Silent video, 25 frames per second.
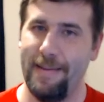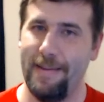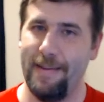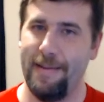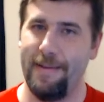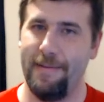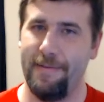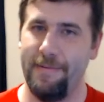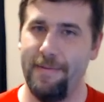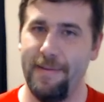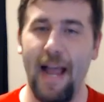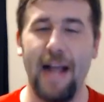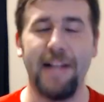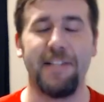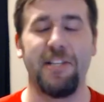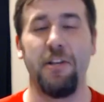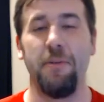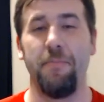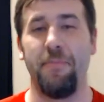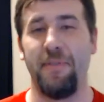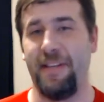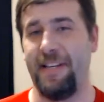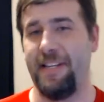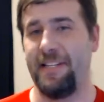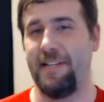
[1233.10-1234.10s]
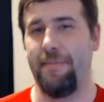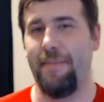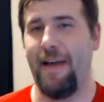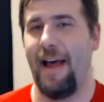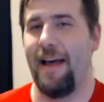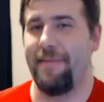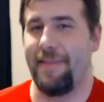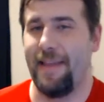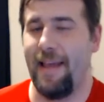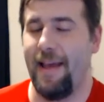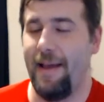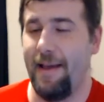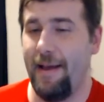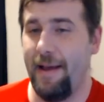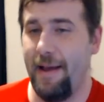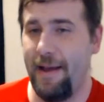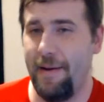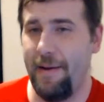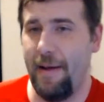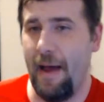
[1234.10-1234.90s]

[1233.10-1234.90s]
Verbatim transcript: Not too pleased about that